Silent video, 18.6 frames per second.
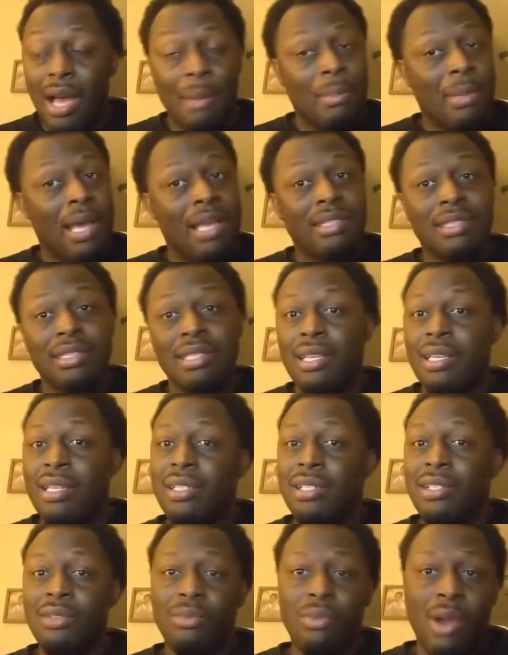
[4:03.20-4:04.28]
I'm not
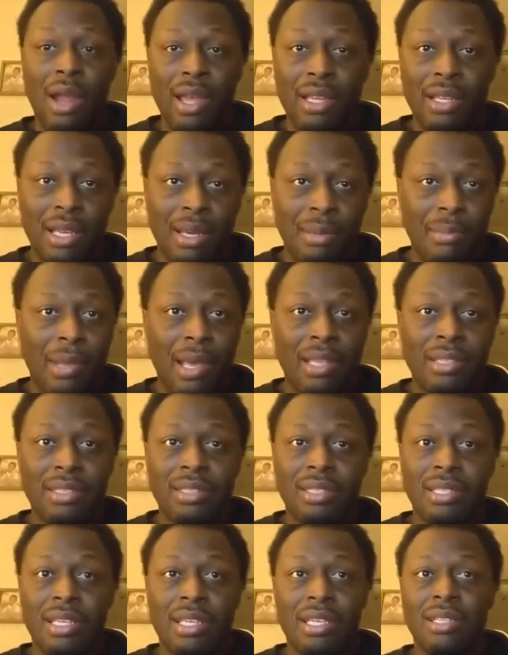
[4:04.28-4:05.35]
saying it's right. I'm not
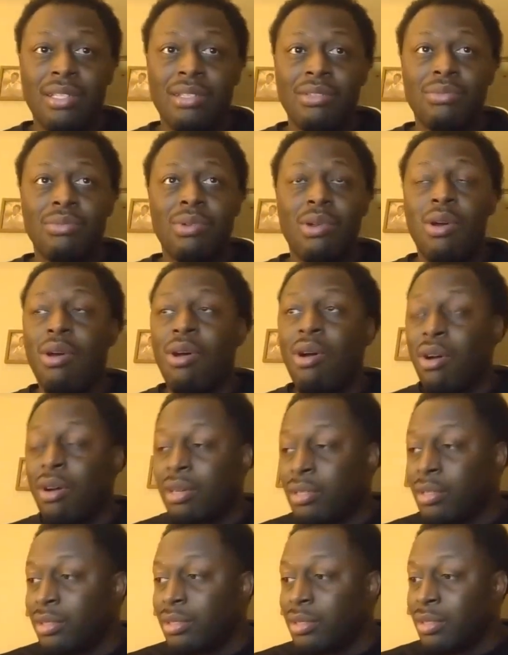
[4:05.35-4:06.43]
saying it's wrong.
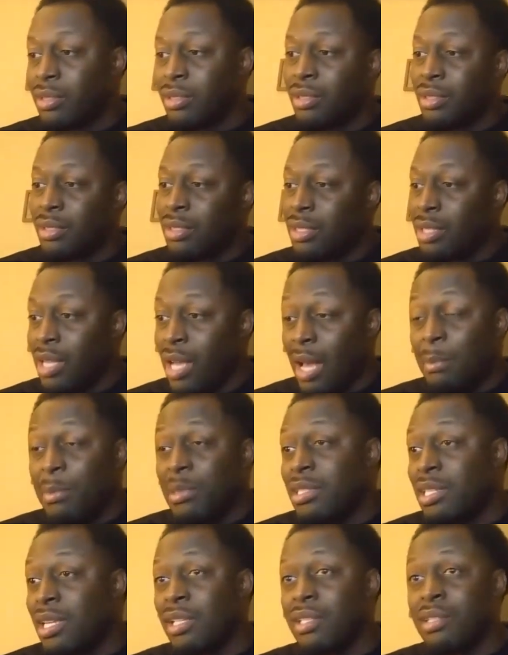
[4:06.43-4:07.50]
I'm
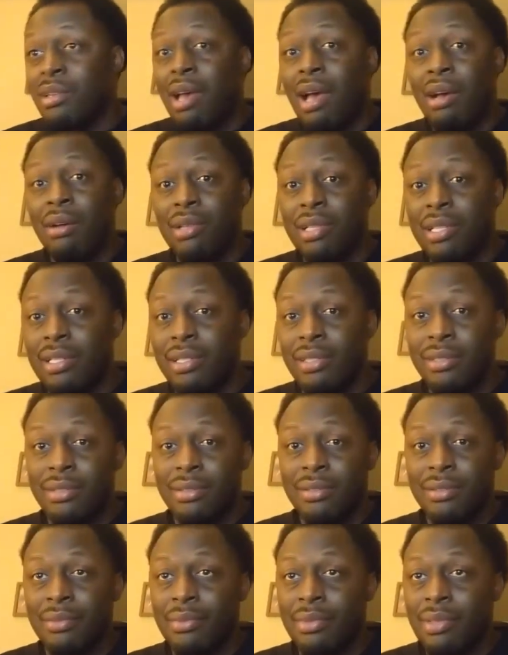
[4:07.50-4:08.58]
just telling you how it
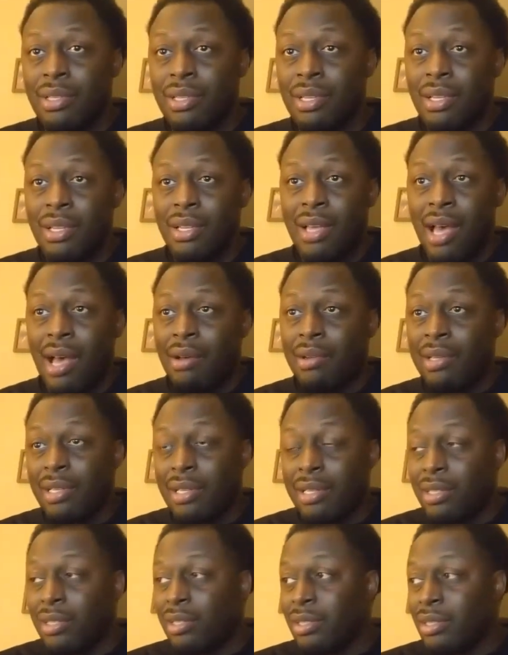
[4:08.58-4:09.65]
is out
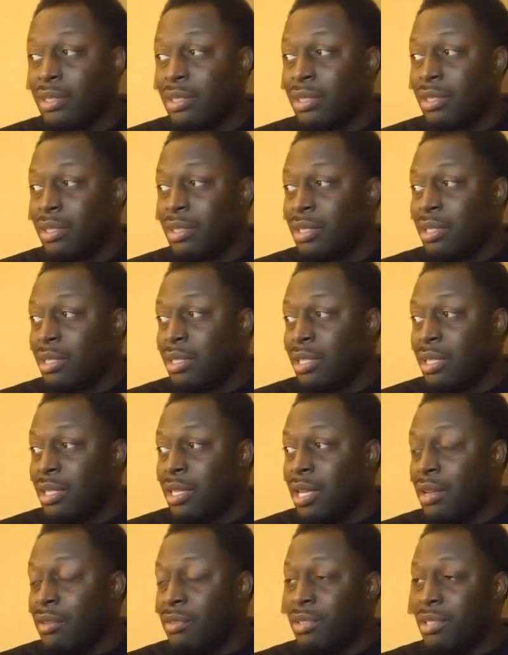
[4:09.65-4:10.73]

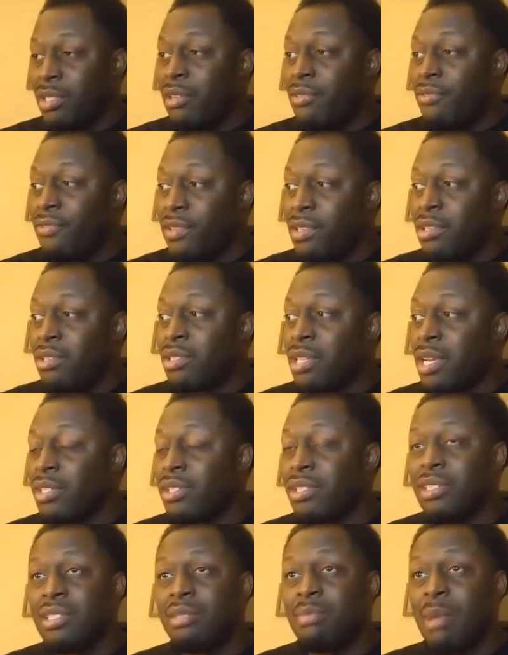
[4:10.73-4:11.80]
here. If she feels like
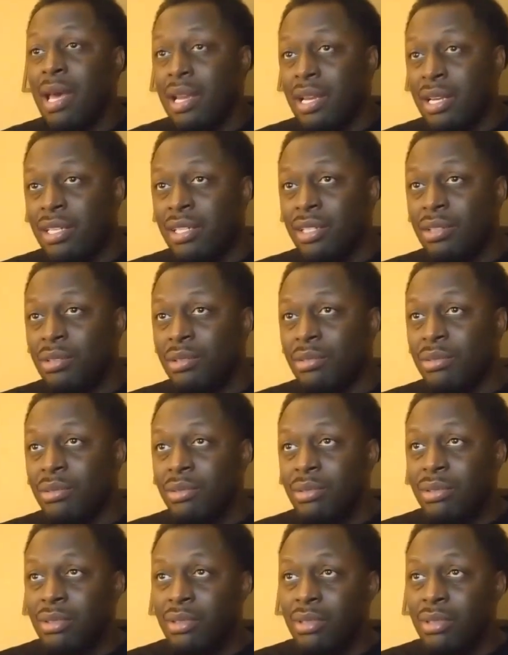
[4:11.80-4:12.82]
she's better than you,